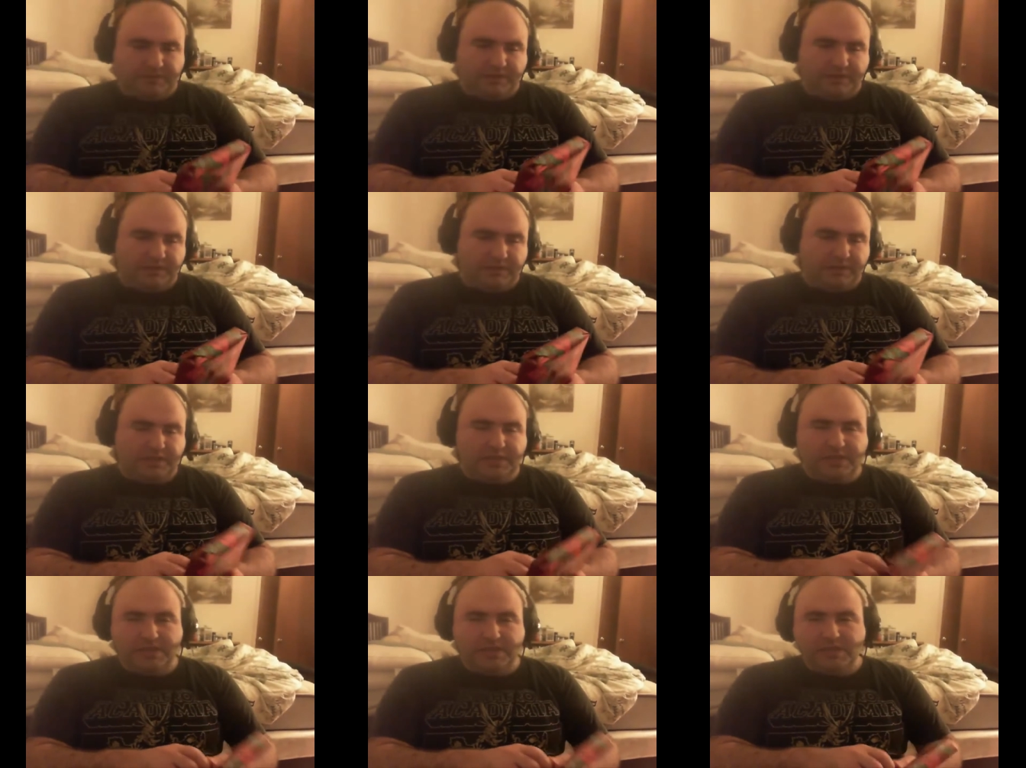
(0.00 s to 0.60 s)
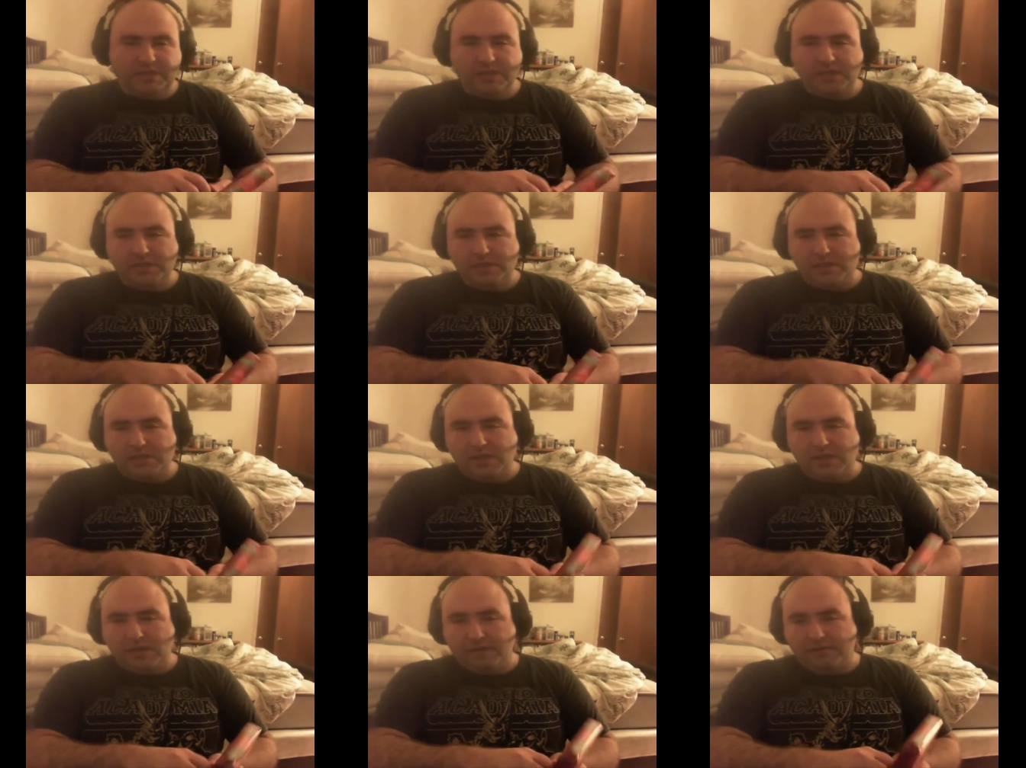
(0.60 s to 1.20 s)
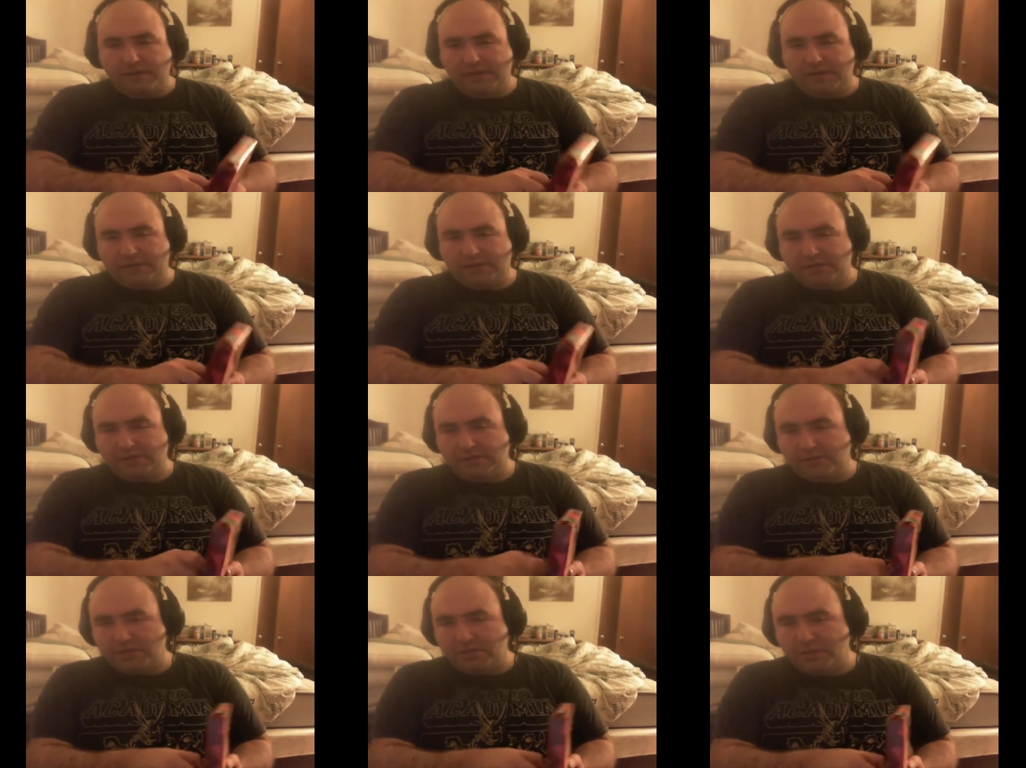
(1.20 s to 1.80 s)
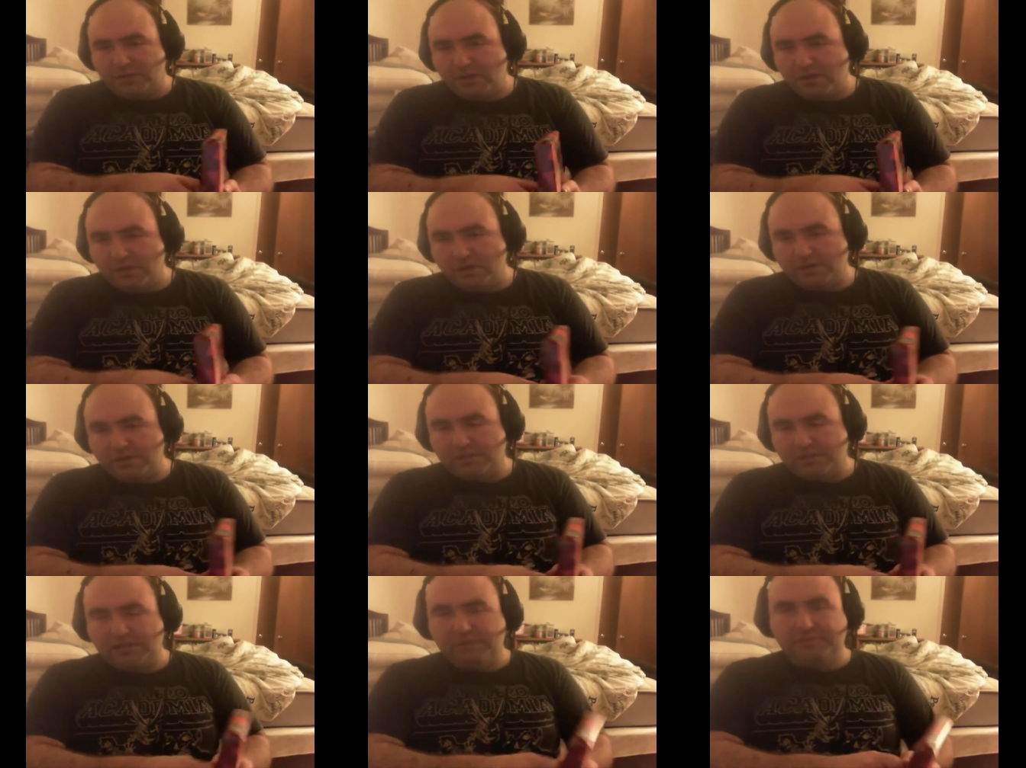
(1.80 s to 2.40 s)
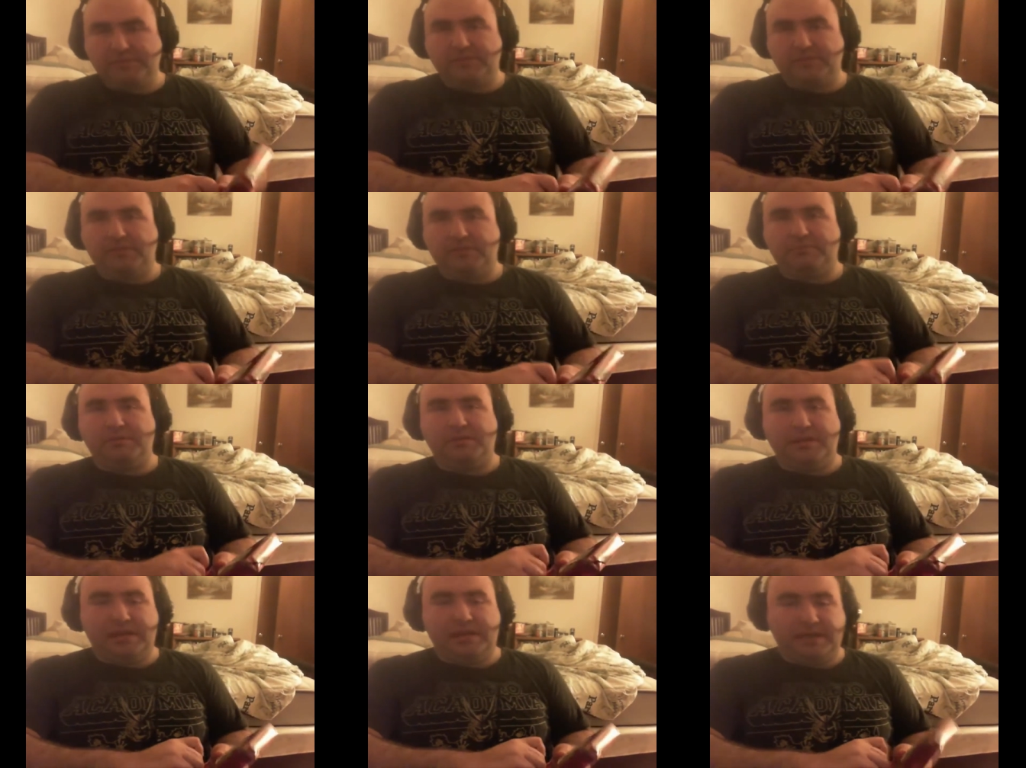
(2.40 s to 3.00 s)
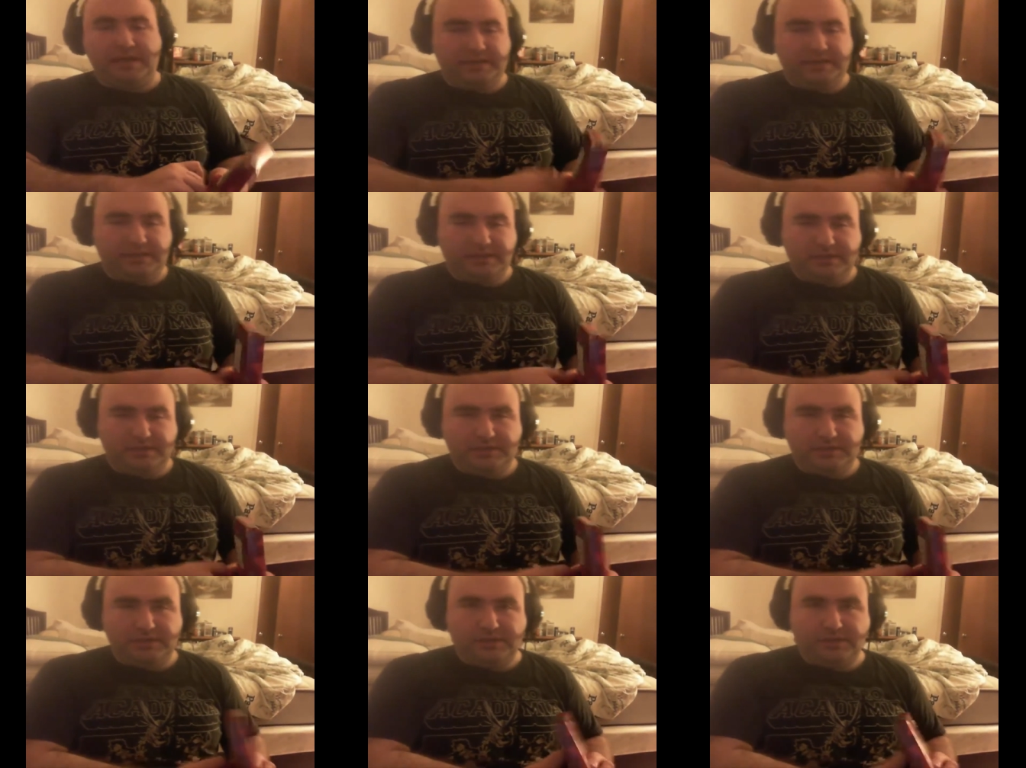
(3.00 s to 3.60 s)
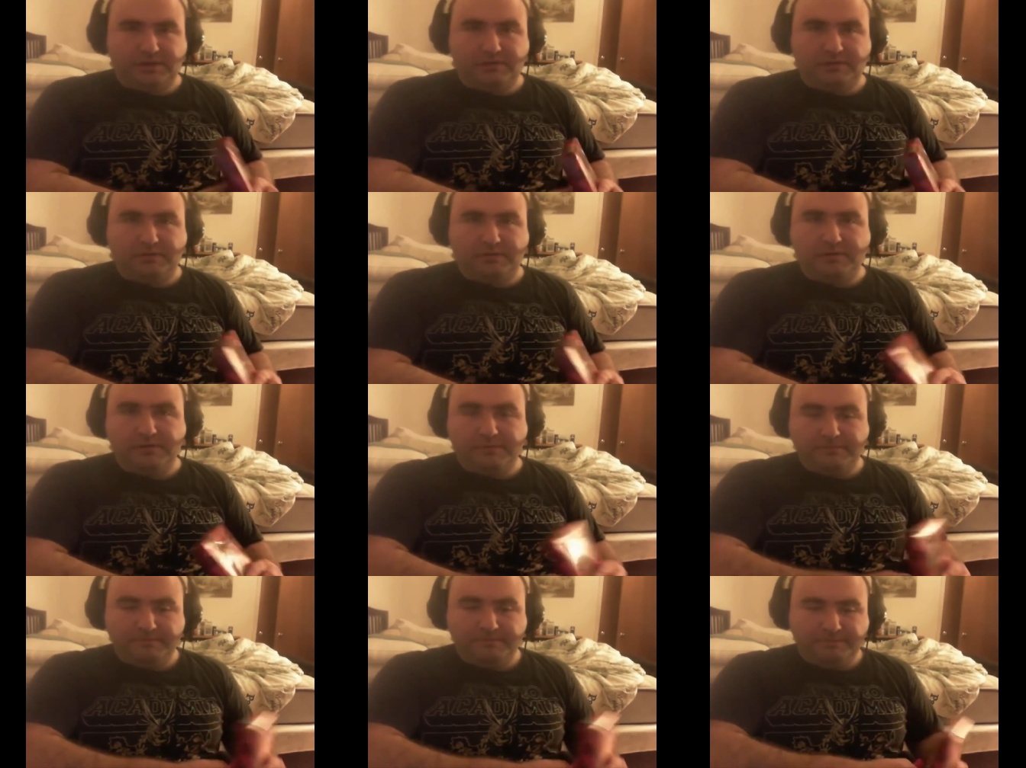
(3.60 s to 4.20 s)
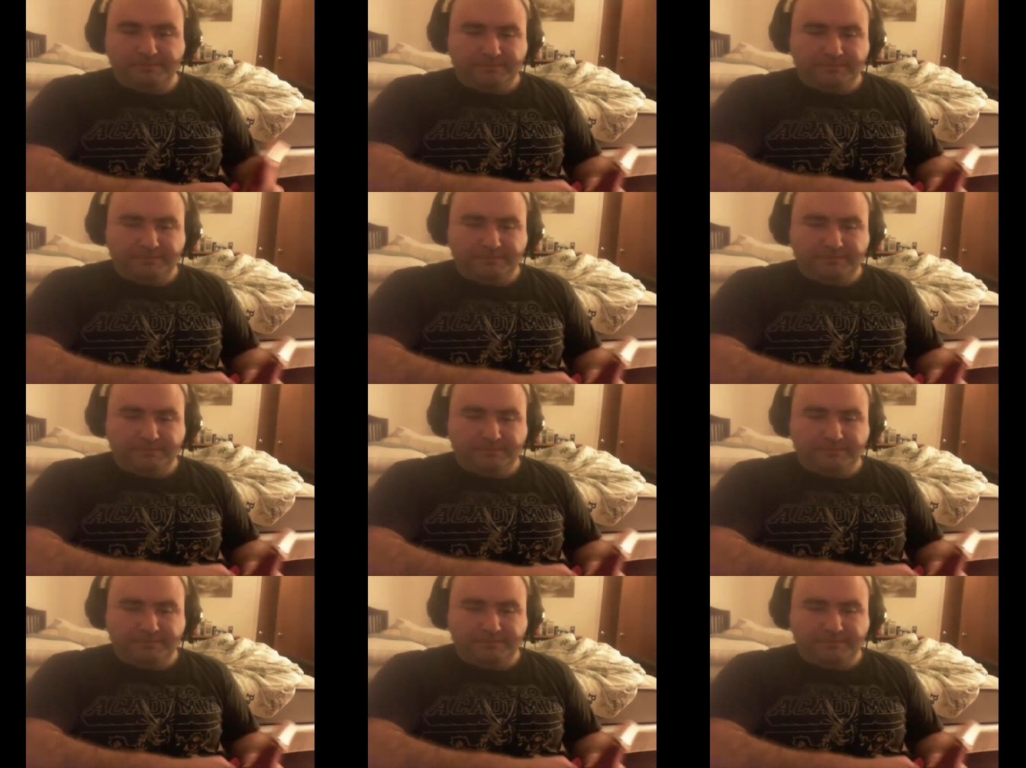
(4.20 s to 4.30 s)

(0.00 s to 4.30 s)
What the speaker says: you know, no doubt on that. Alright, so the card is obviously going to be last, so...